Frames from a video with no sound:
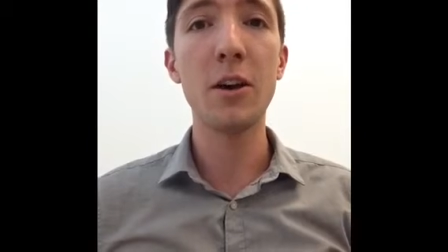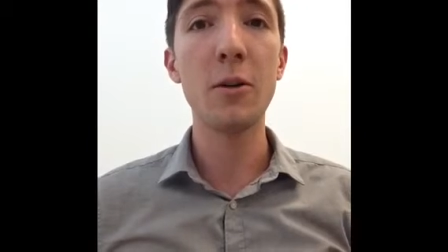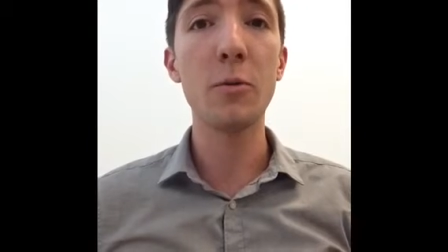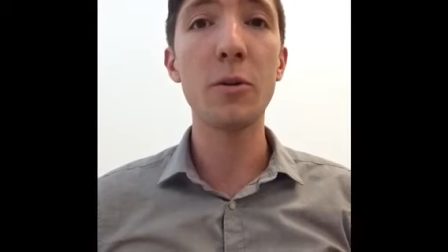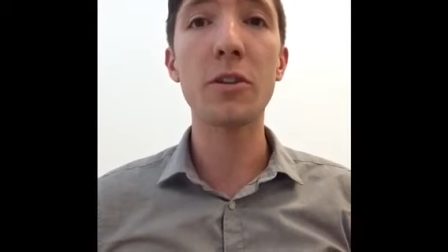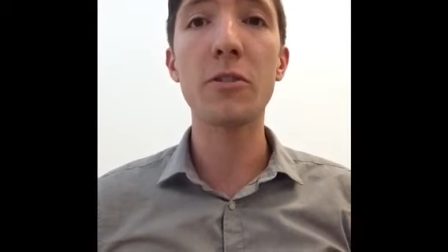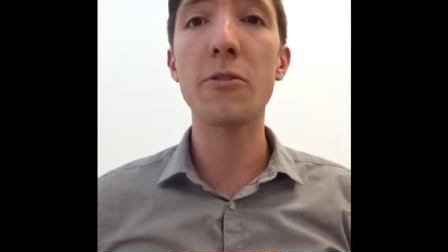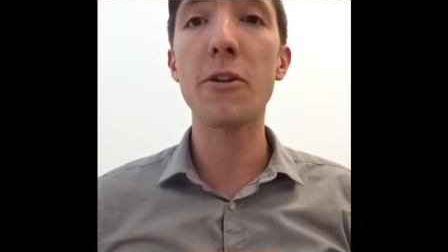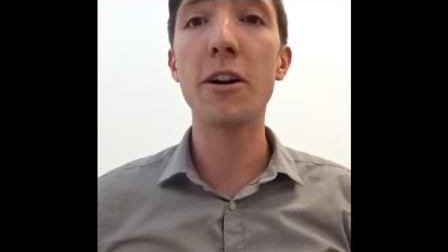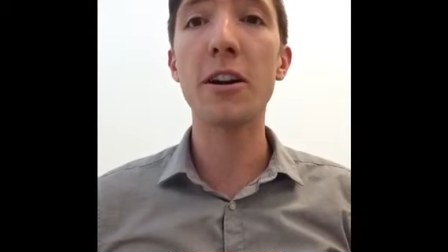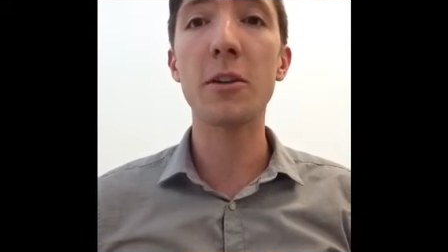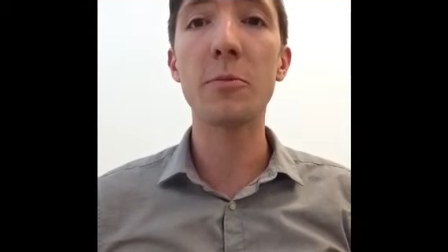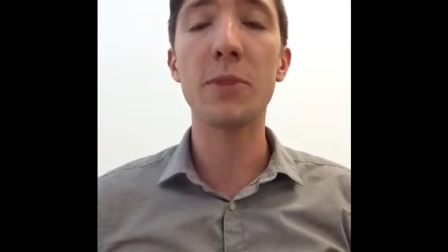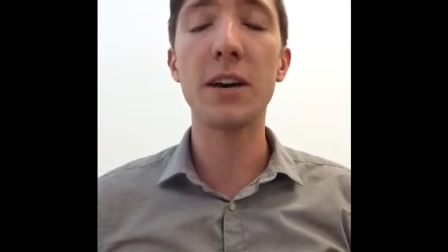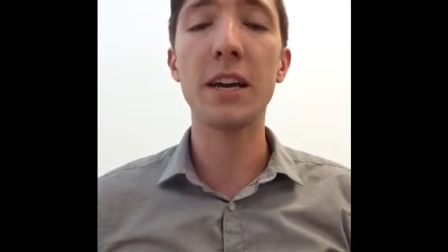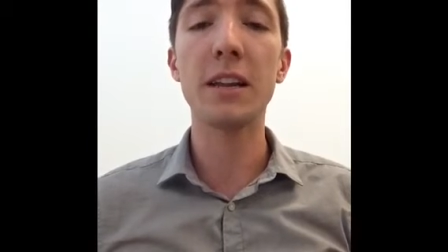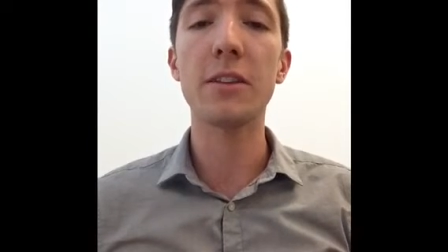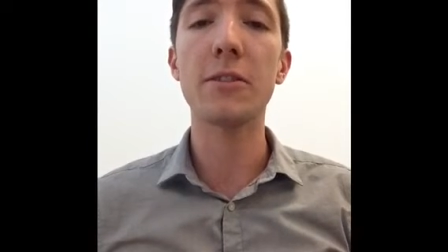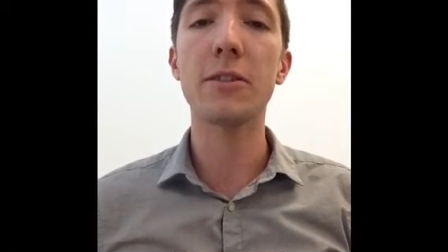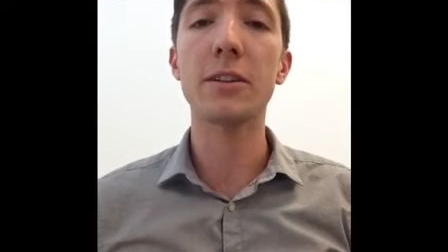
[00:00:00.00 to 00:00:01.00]
With chronic
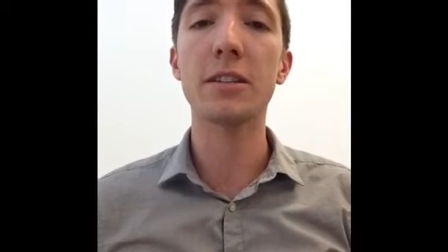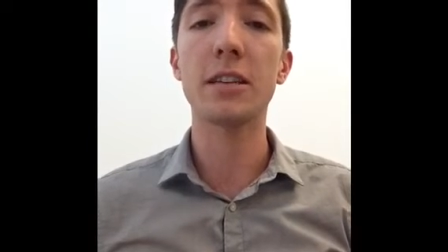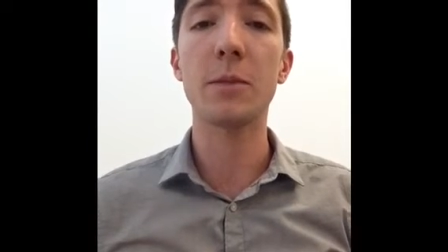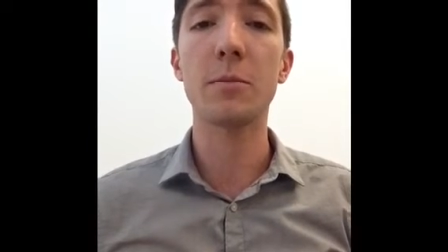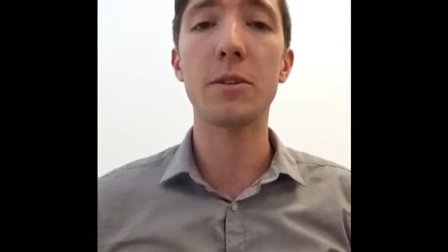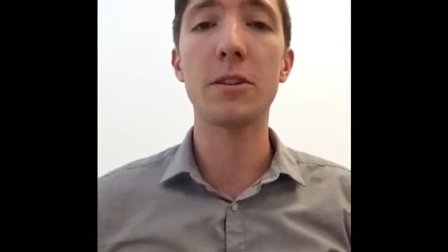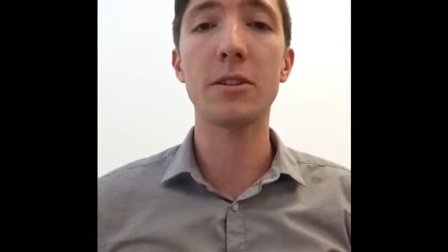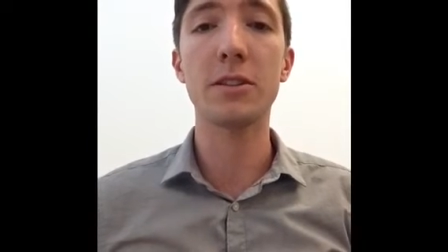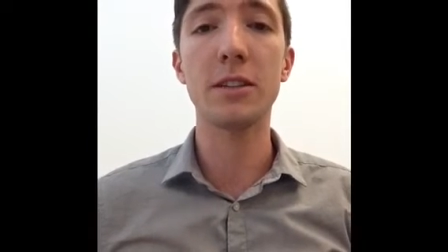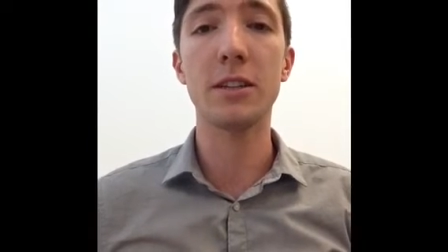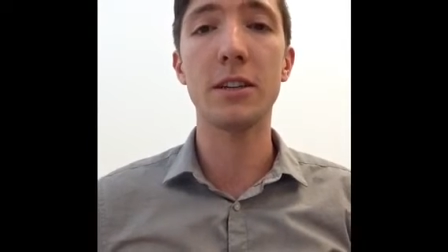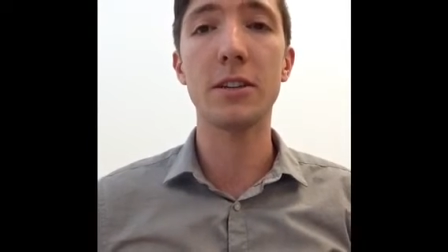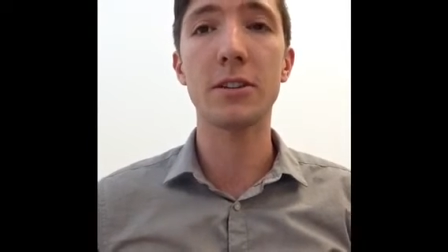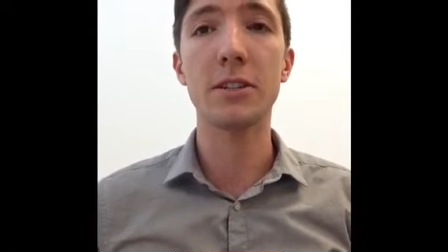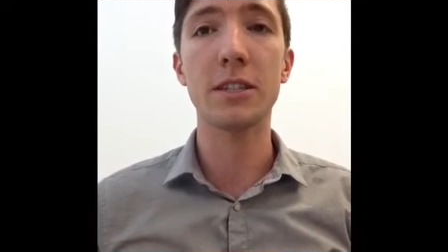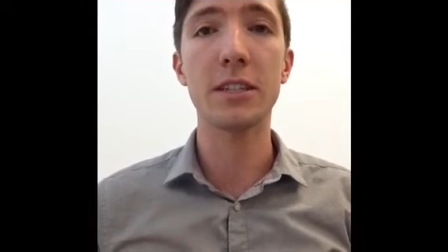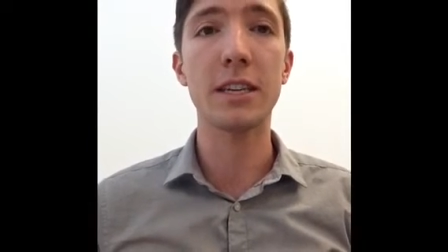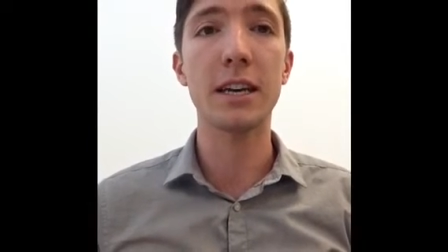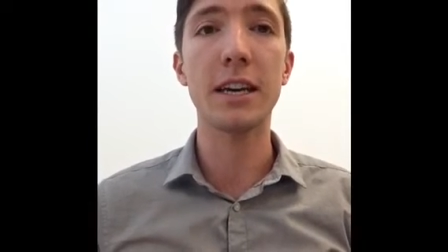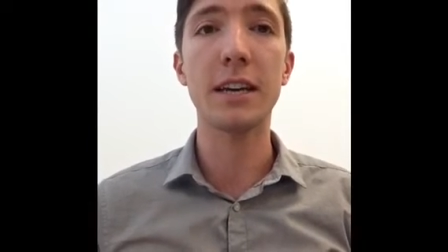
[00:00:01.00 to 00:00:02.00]
pain, the receptors in your
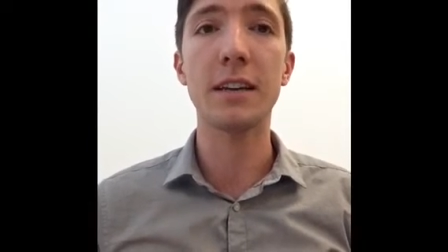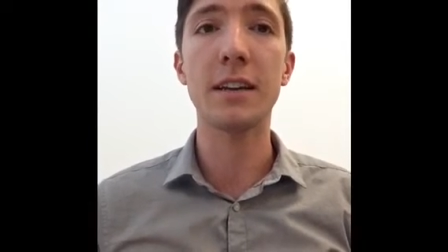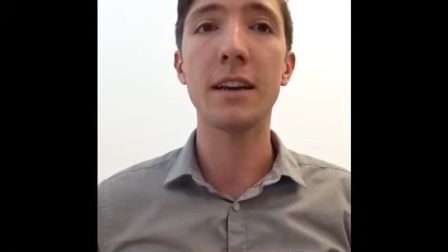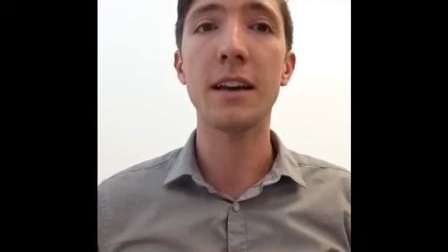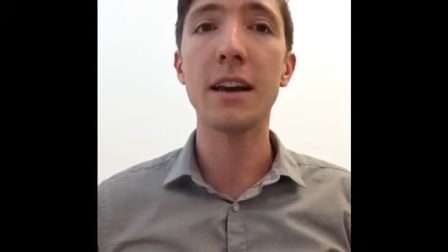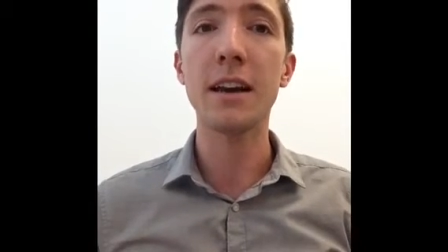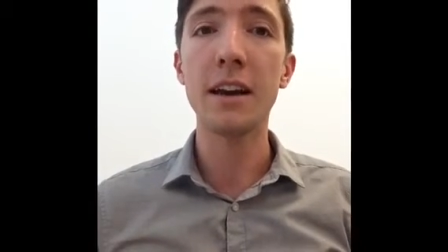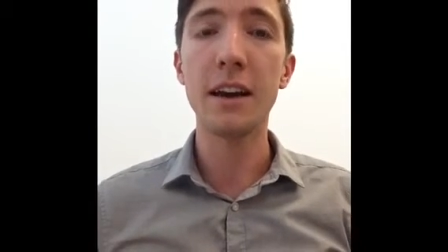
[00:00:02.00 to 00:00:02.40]
skin